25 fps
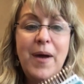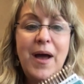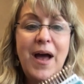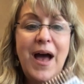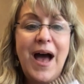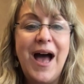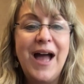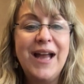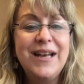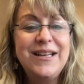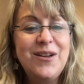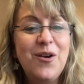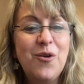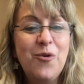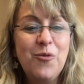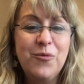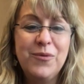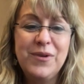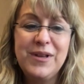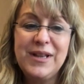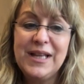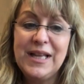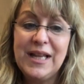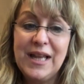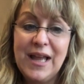I don't
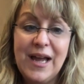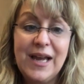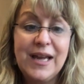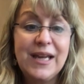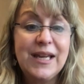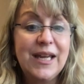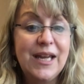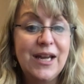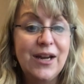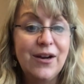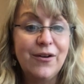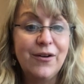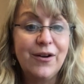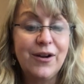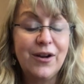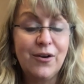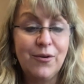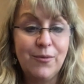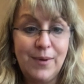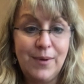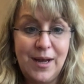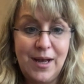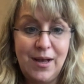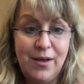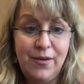really like carrying
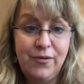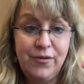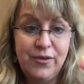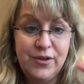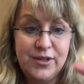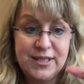around